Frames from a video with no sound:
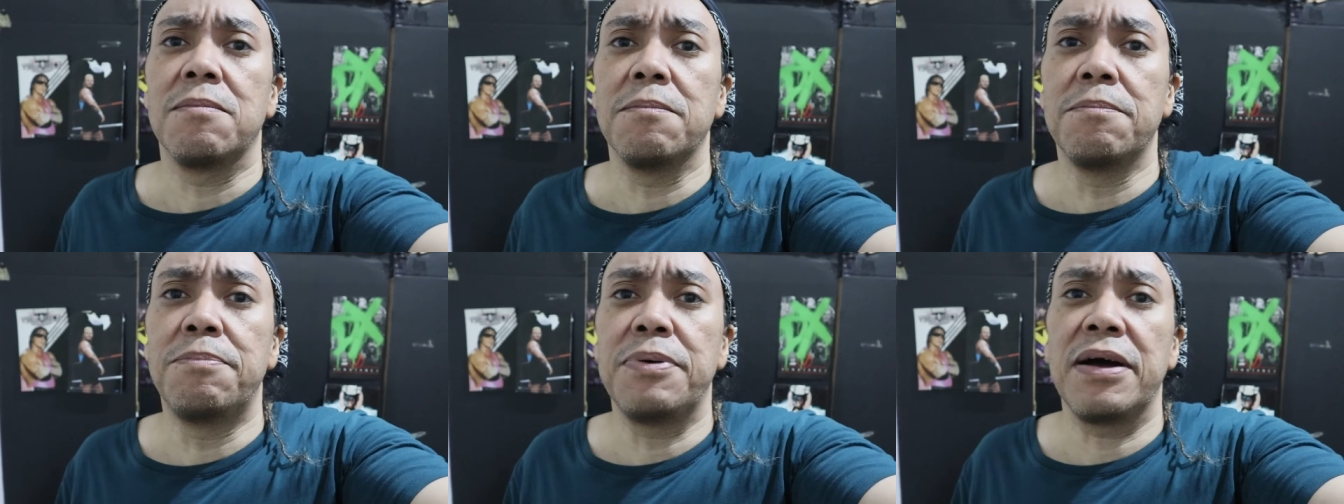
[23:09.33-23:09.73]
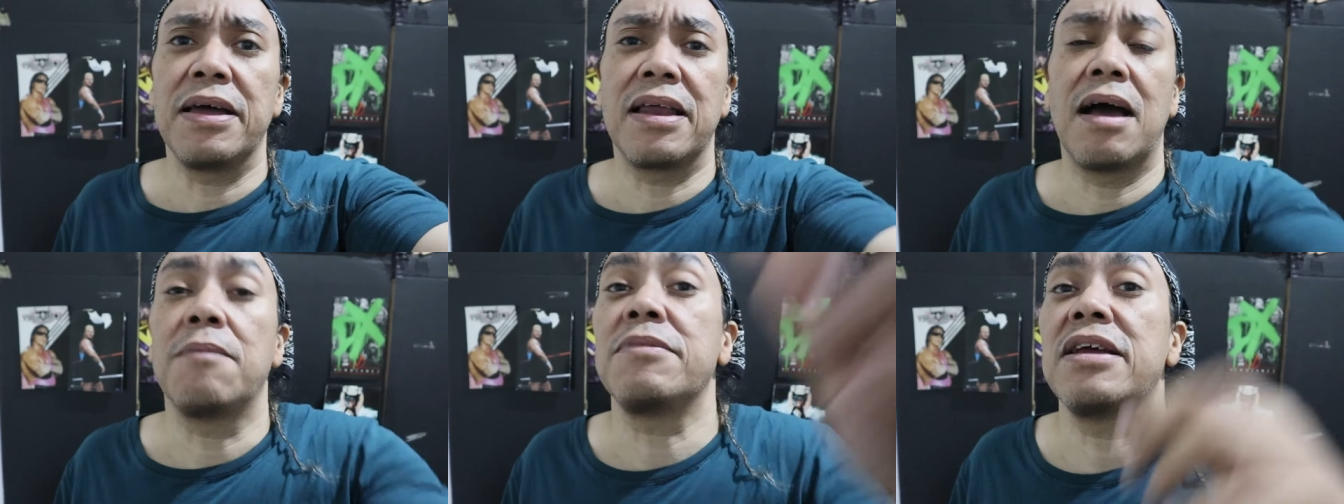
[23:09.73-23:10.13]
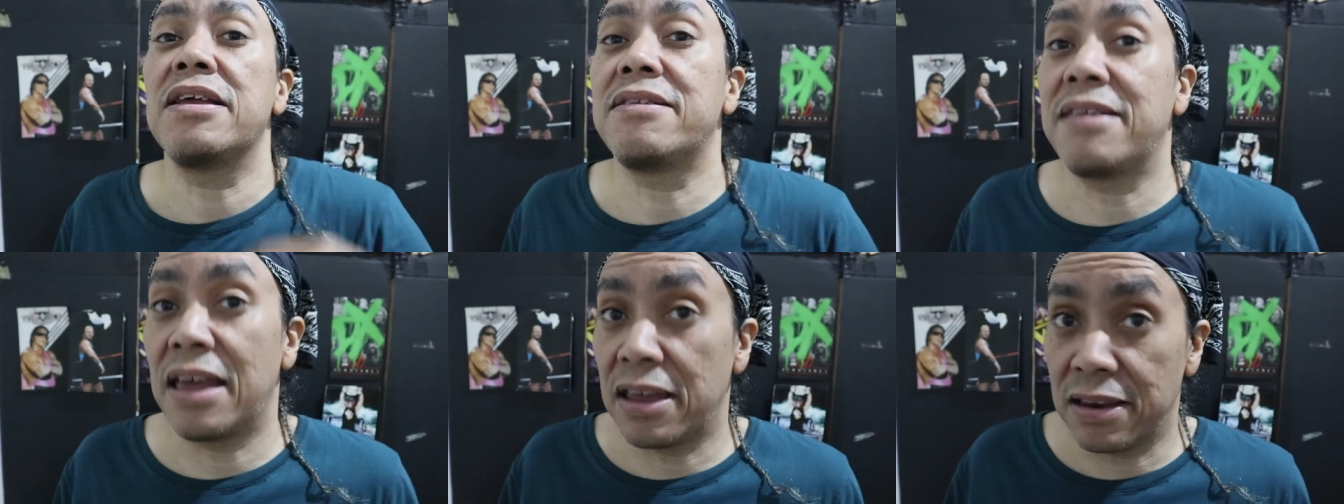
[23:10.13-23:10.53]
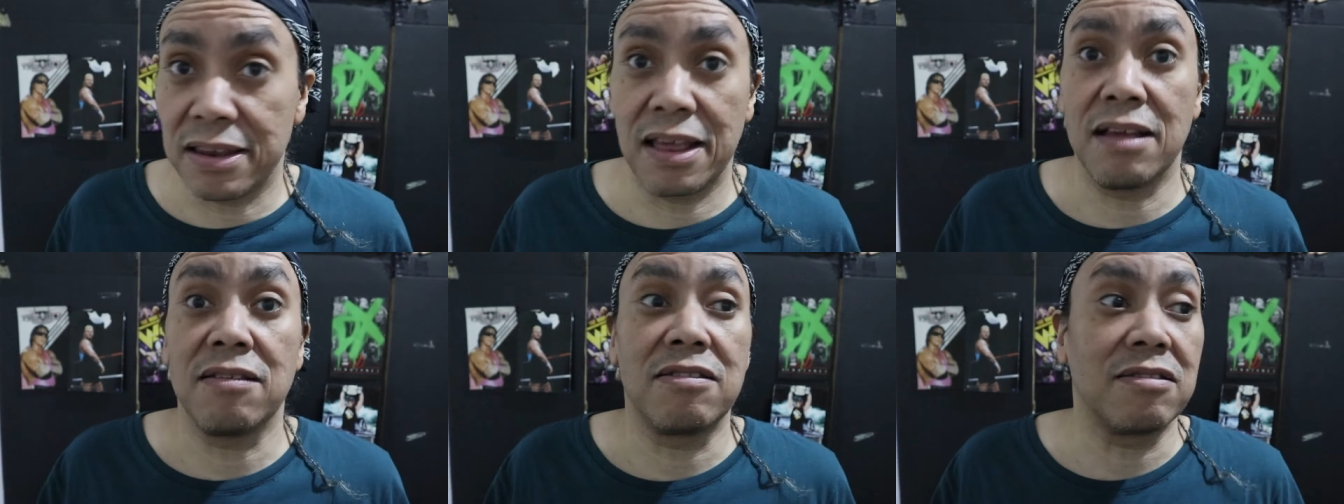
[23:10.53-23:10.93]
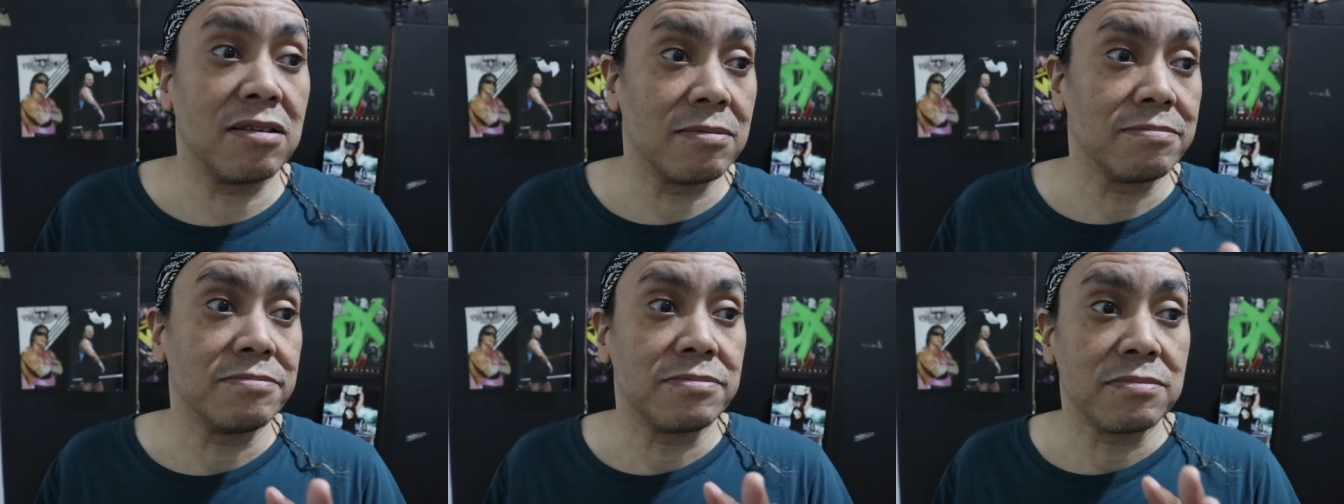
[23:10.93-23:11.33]
But I'm going to tell you this.
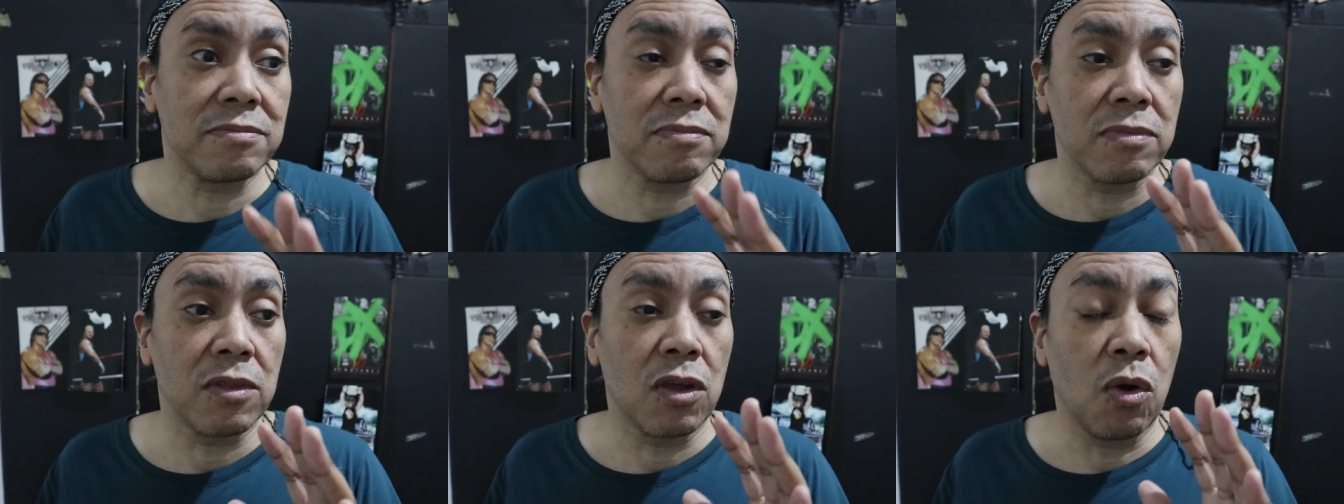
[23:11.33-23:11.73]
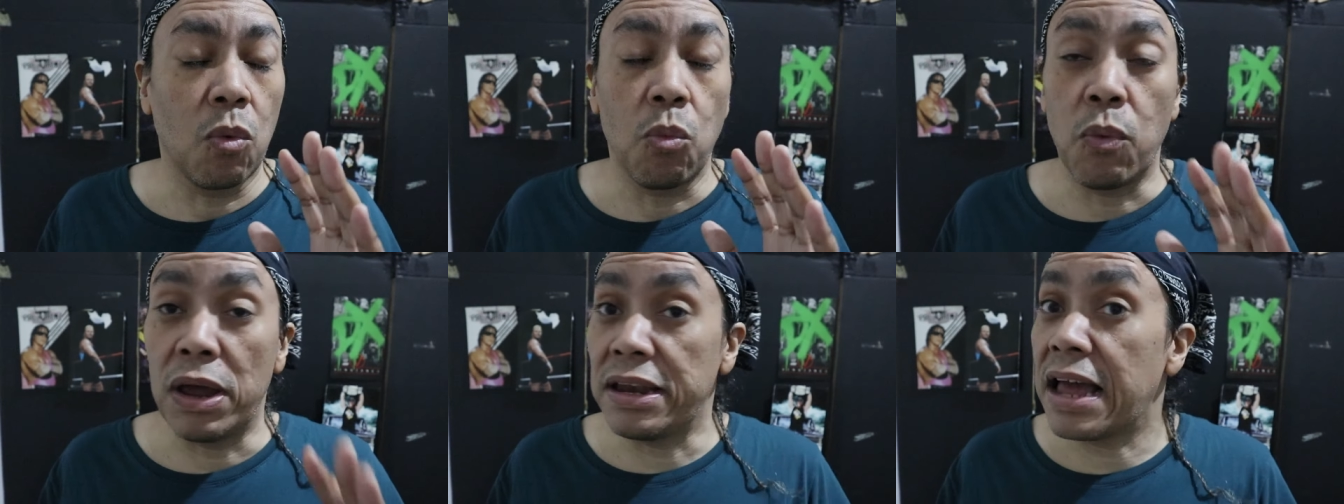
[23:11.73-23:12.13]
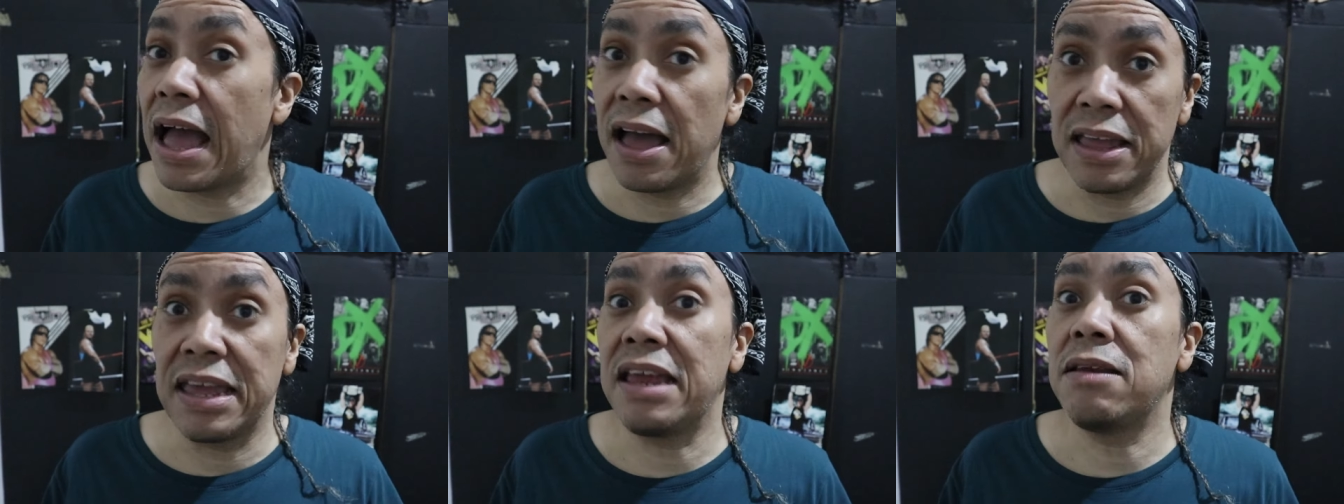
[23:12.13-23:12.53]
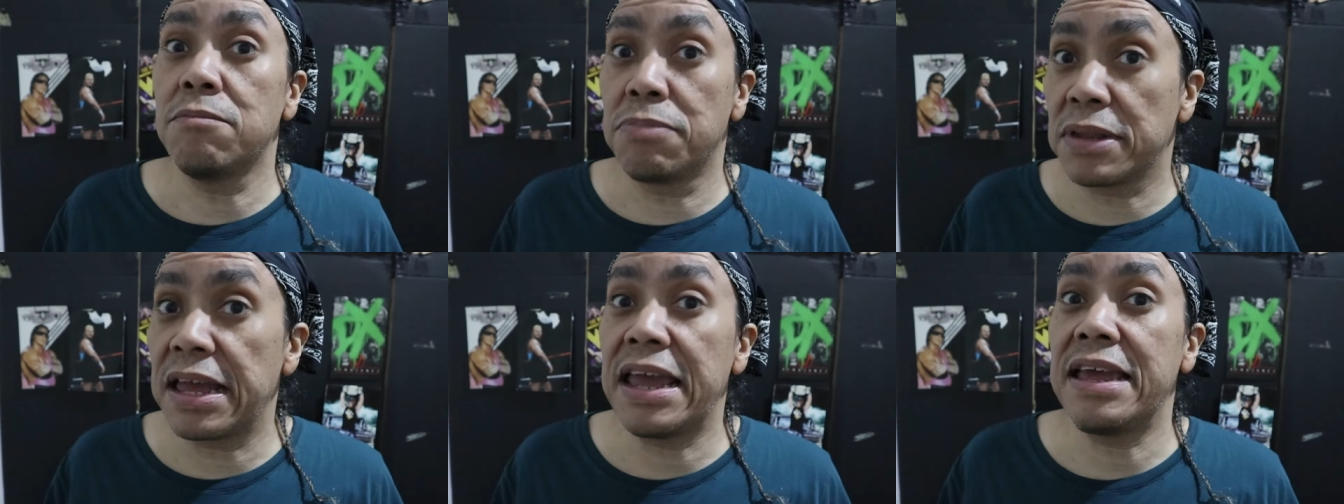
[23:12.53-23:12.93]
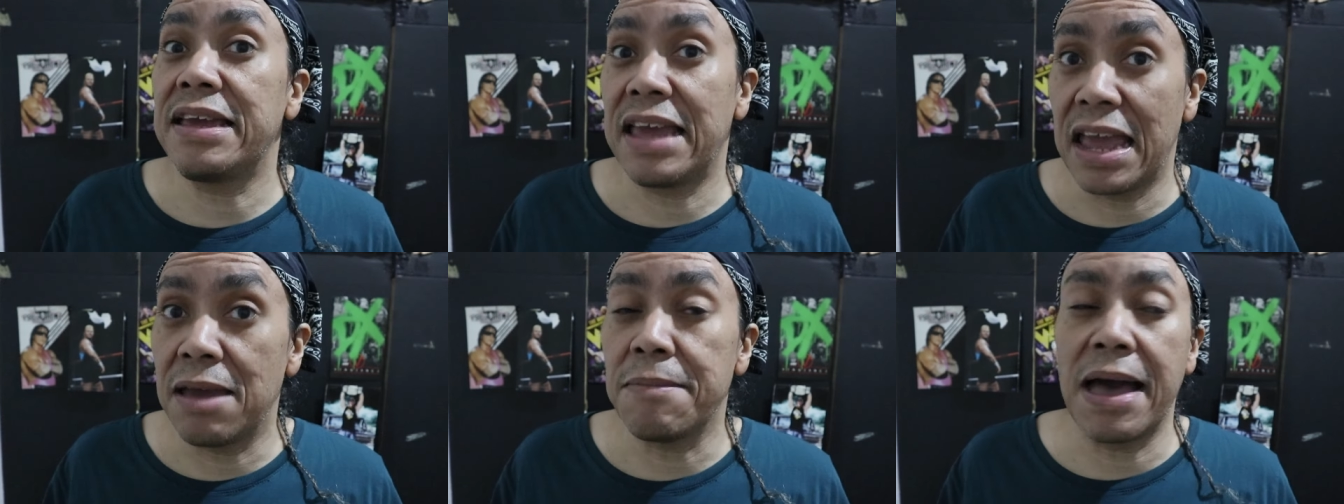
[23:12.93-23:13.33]
When that hidden blade
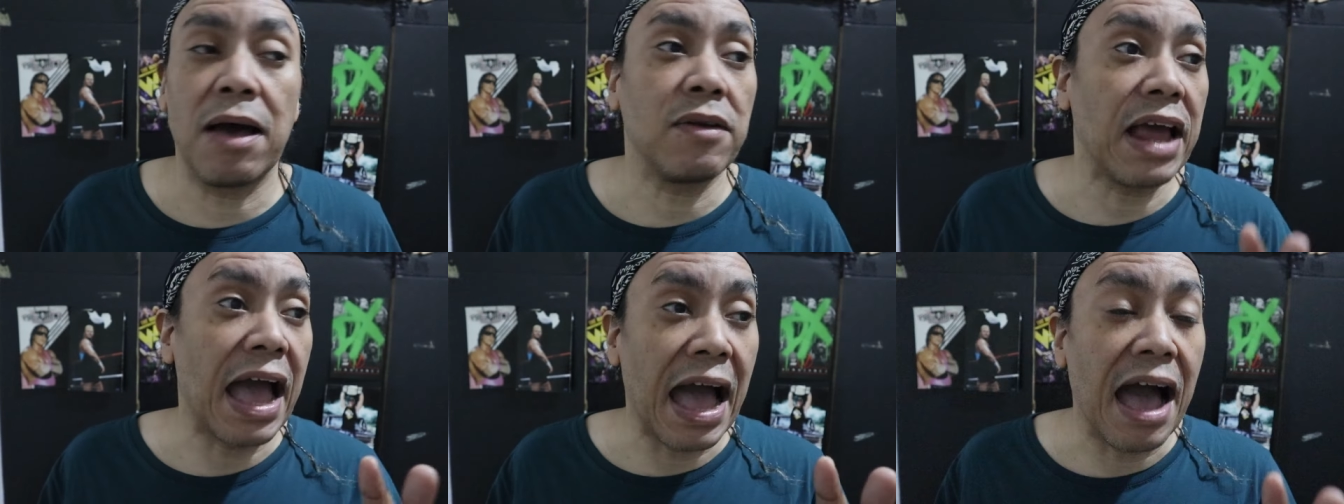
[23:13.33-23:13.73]
came out